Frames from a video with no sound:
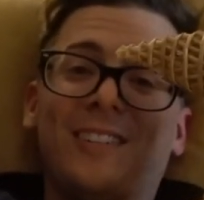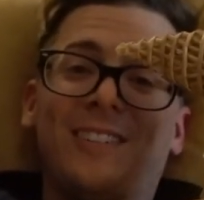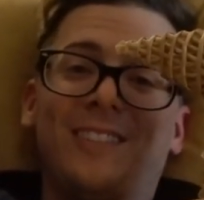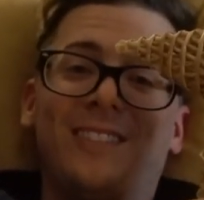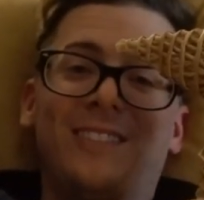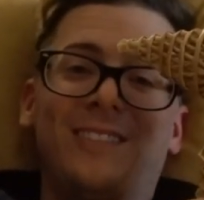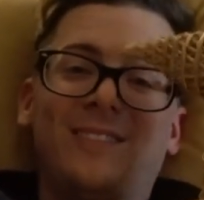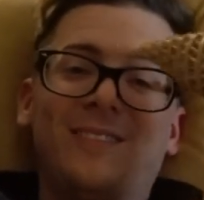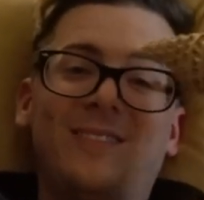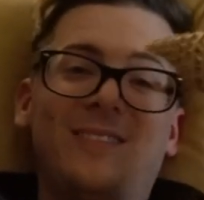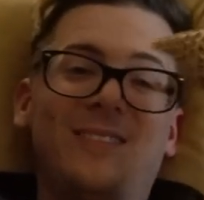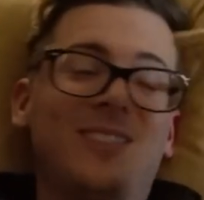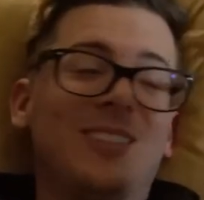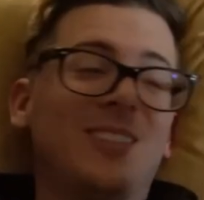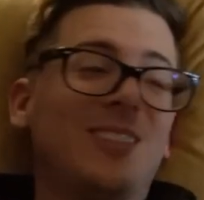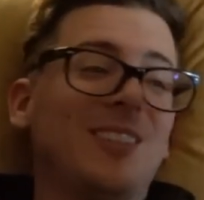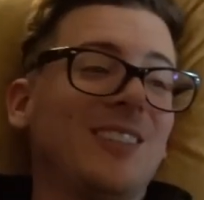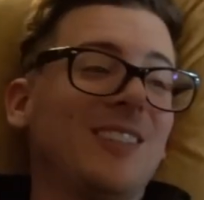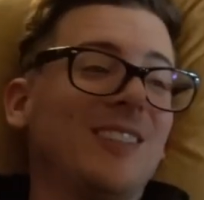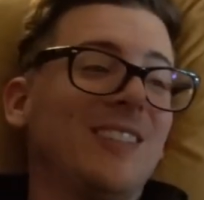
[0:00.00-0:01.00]
For our
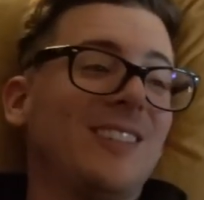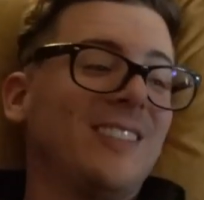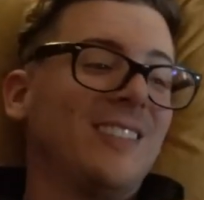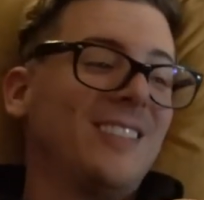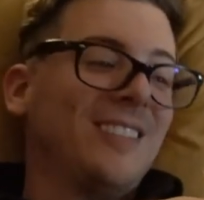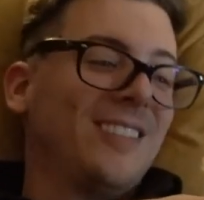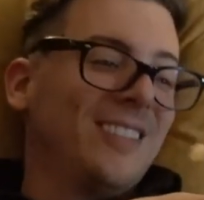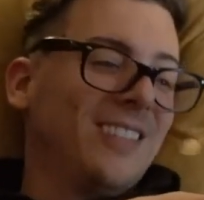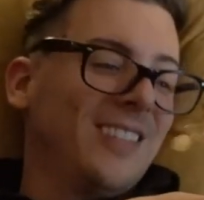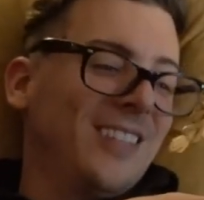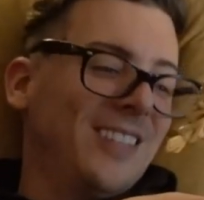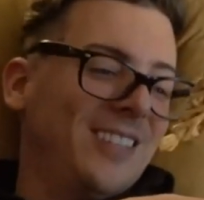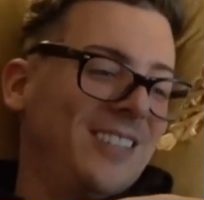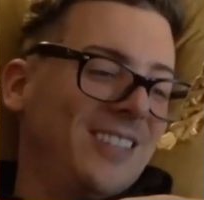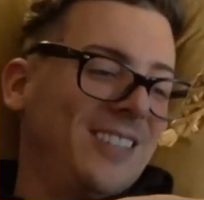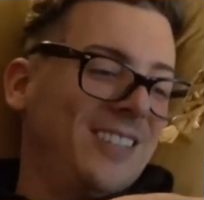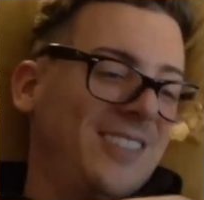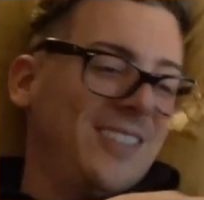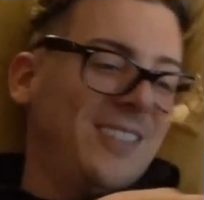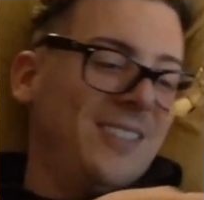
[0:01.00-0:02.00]
tree. Isn't it
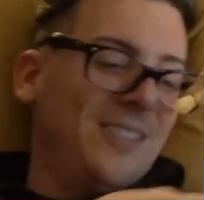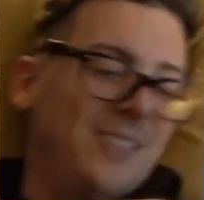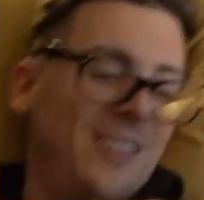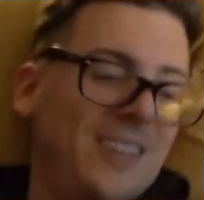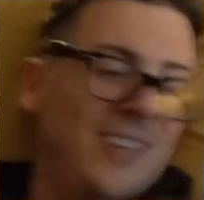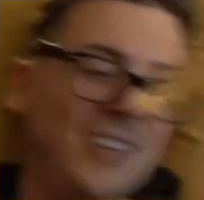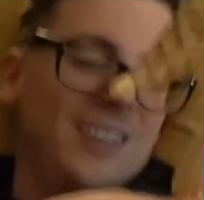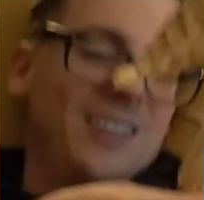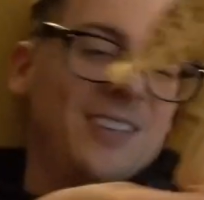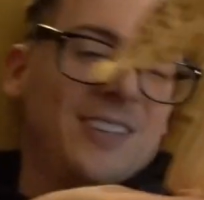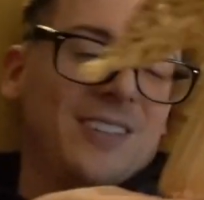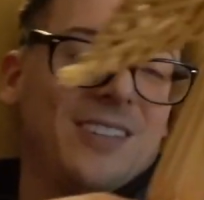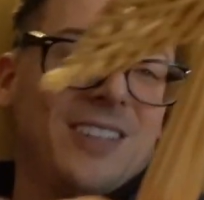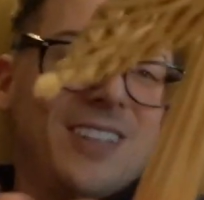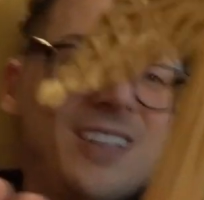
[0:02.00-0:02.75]
so pretty? Yeah.